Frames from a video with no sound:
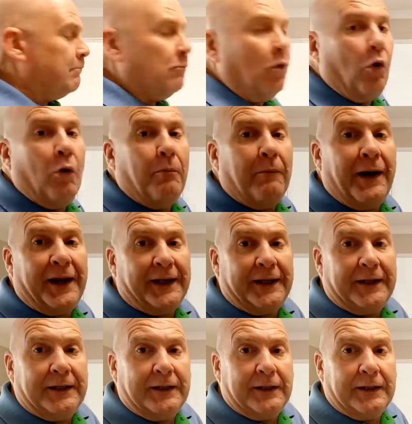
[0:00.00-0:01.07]
more
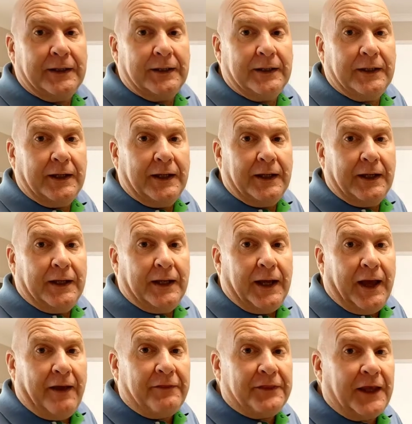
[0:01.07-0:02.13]
money?
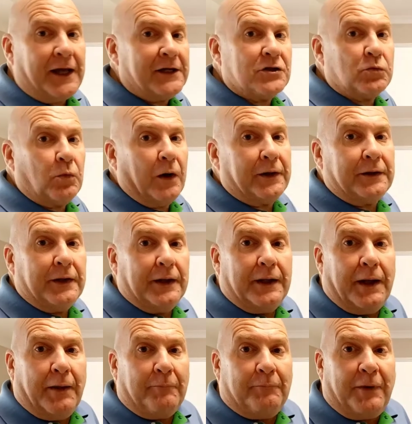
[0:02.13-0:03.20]
And that is what
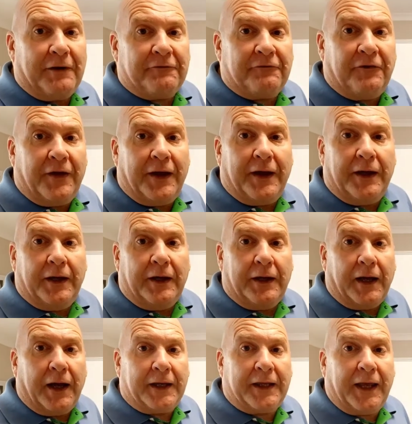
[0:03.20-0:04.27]
Betfair
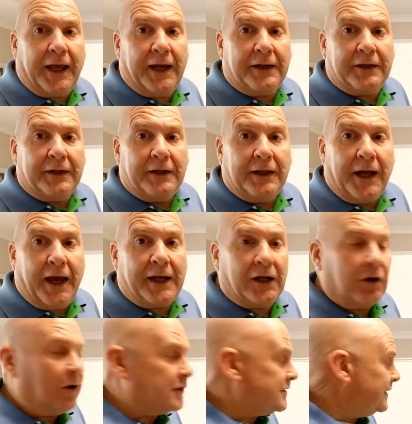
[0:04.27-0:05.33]
Account
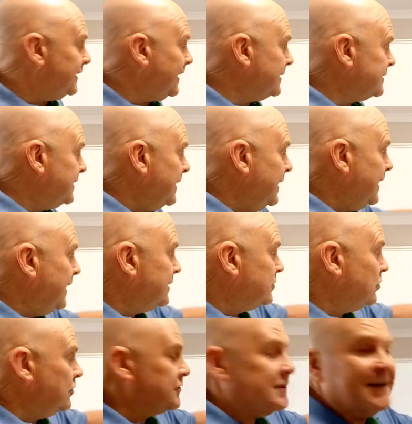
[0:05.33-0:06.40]
Analyzer does.
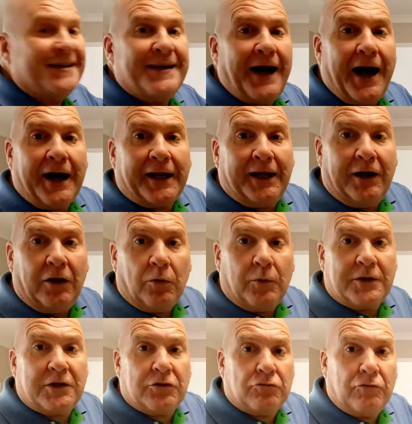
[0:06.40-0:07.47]
It turns the data,
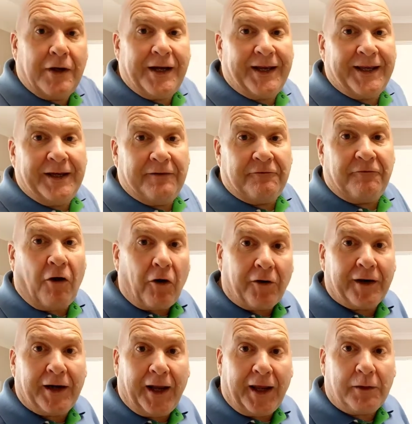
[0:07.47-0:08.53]
which is really in a
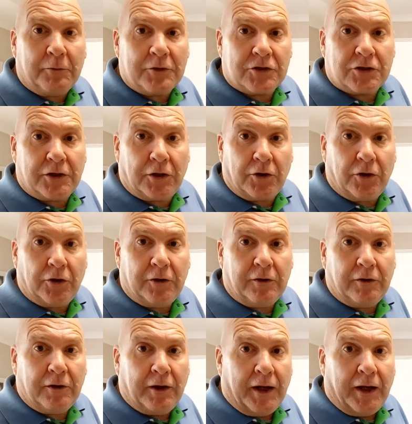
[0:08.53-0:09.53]
foreign language to you,